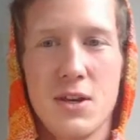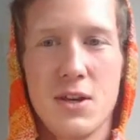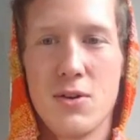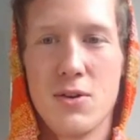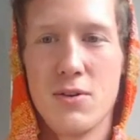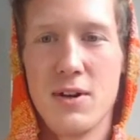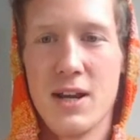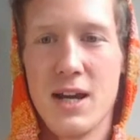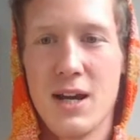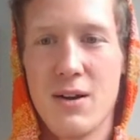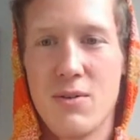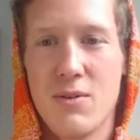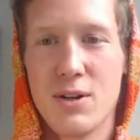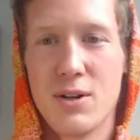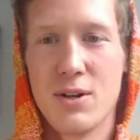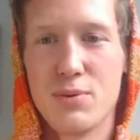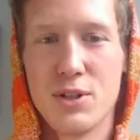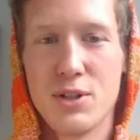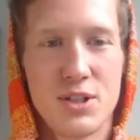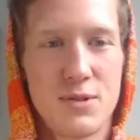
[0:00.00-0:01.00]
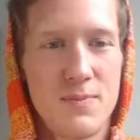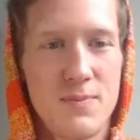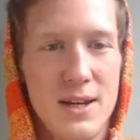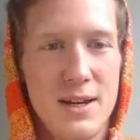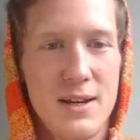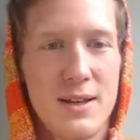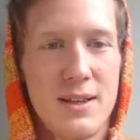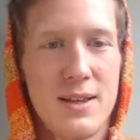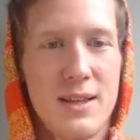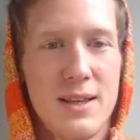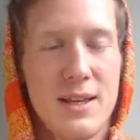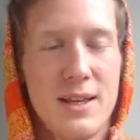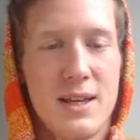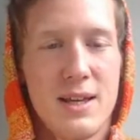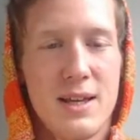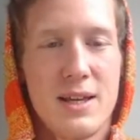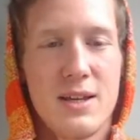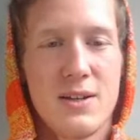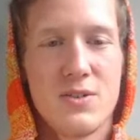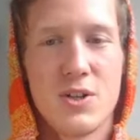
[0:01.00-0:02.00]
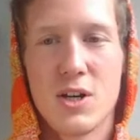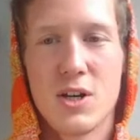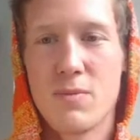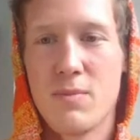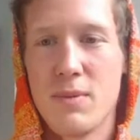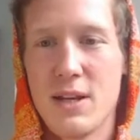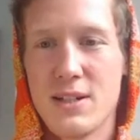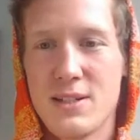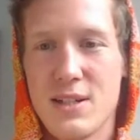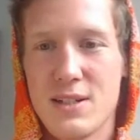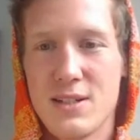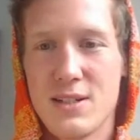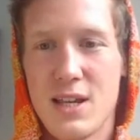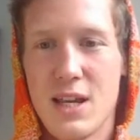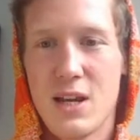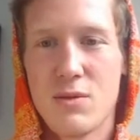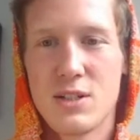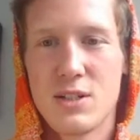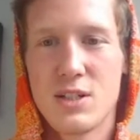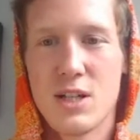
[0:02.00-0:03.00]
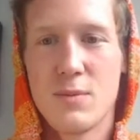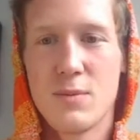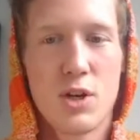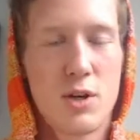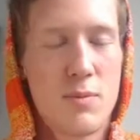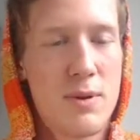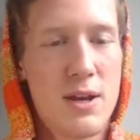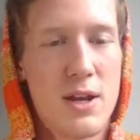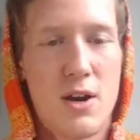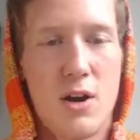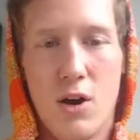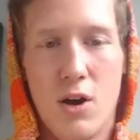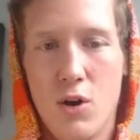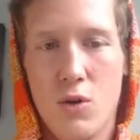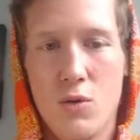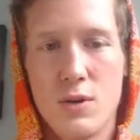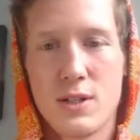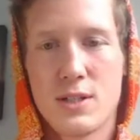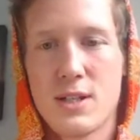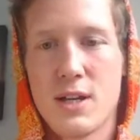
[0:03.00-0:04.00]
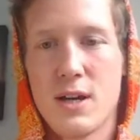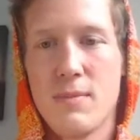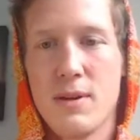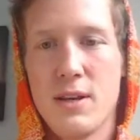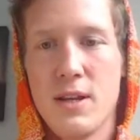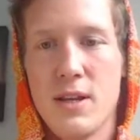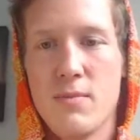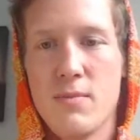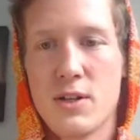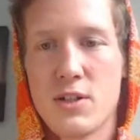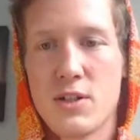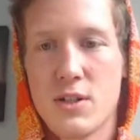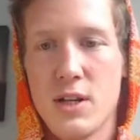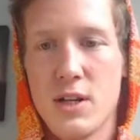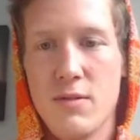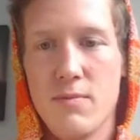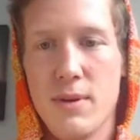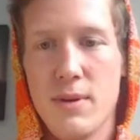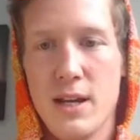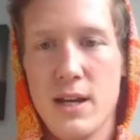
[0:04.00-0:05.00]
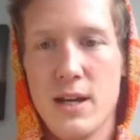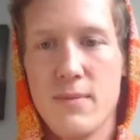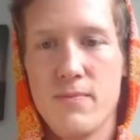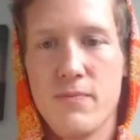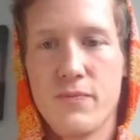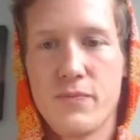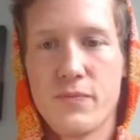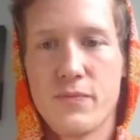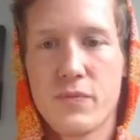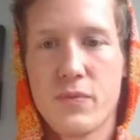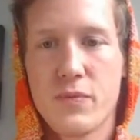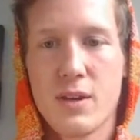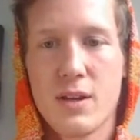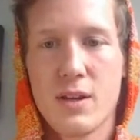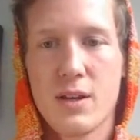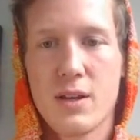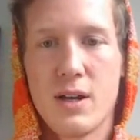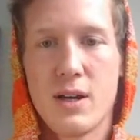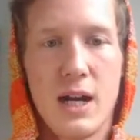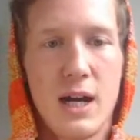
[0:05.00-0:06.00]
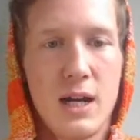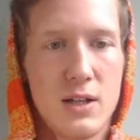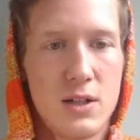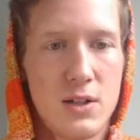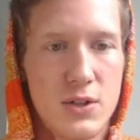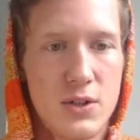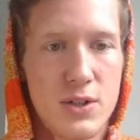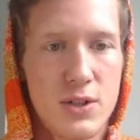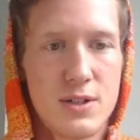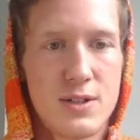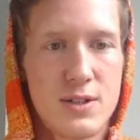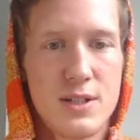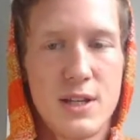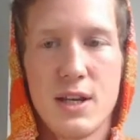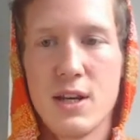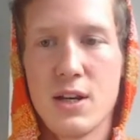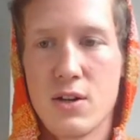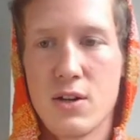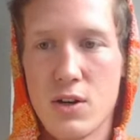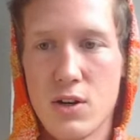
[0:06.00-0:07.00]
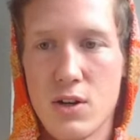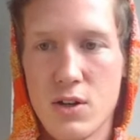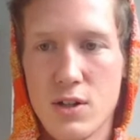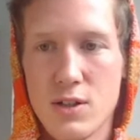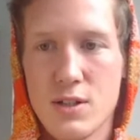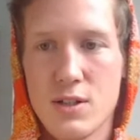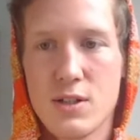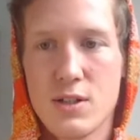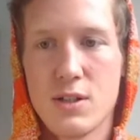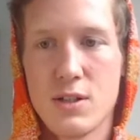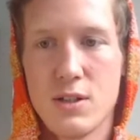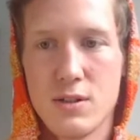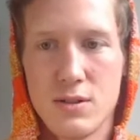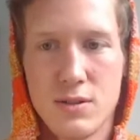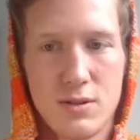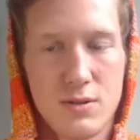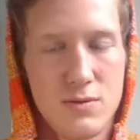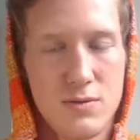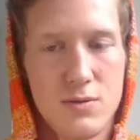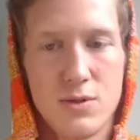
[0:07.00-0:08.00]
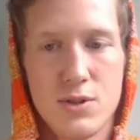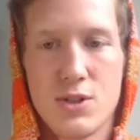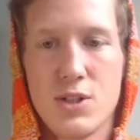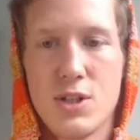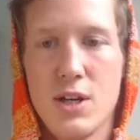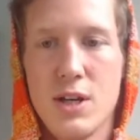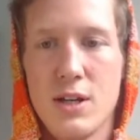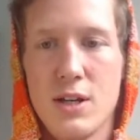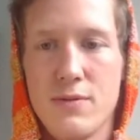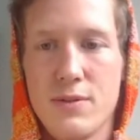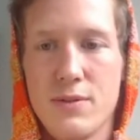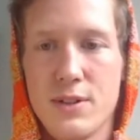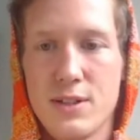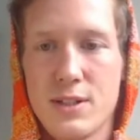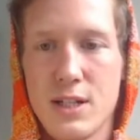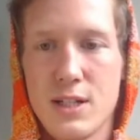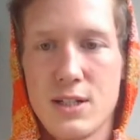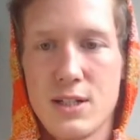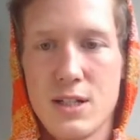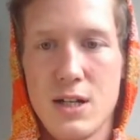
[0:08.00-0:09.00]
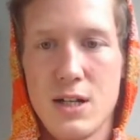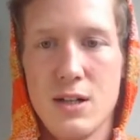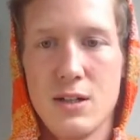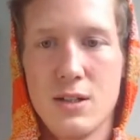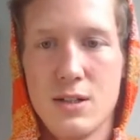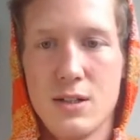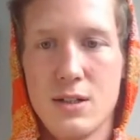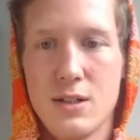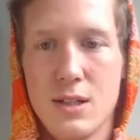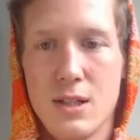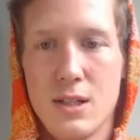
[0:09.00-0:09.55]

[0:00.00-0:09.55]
You do not want to push me. Junkman says, hey, what's up? Junkman always coming in. Much love, man. Islander saying curse. Well, shit, if you say so.